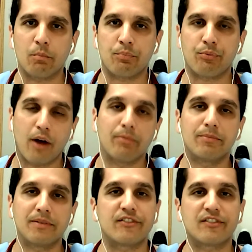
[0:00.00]

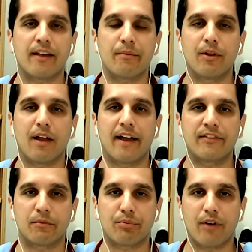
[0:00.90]
probably stabilize
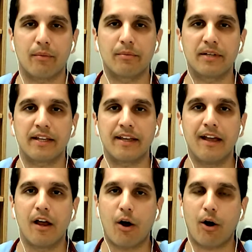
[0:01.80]
and probably
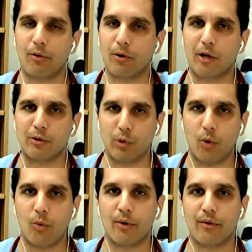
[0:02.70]
are a lot
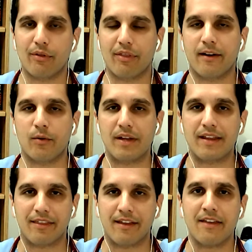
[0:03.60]
lower than we
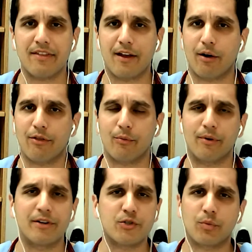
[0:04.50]
think they are. There were
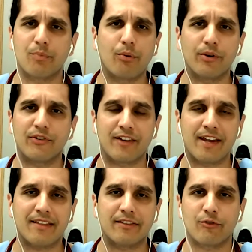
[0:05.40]
initial reports saying
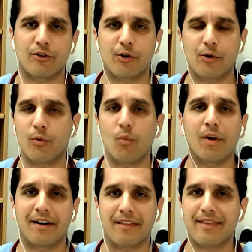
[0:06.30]
that this could occur in 1
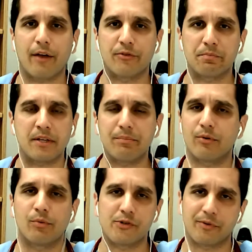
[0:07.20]
in 1,000 people,
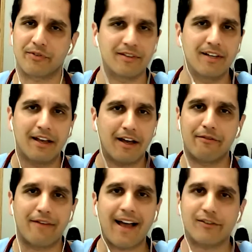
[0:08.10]
which was a
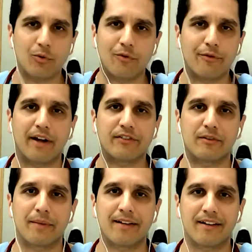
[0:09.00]
vast
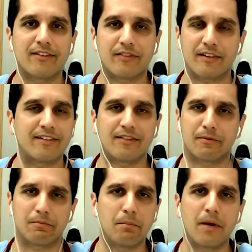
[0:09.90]
overestimate. It's
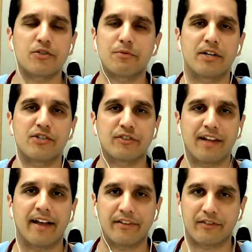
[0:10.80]
much, much
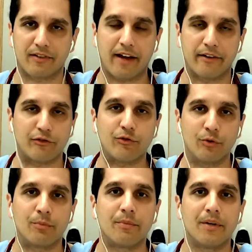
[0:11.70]
less, I
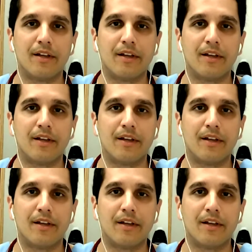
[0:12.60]
assume.